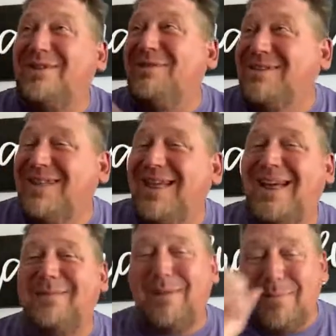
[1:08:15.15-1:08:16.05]
We're
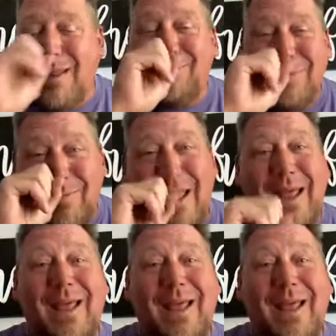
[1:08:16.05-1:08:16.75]
gonna blah, blah, blah, blah.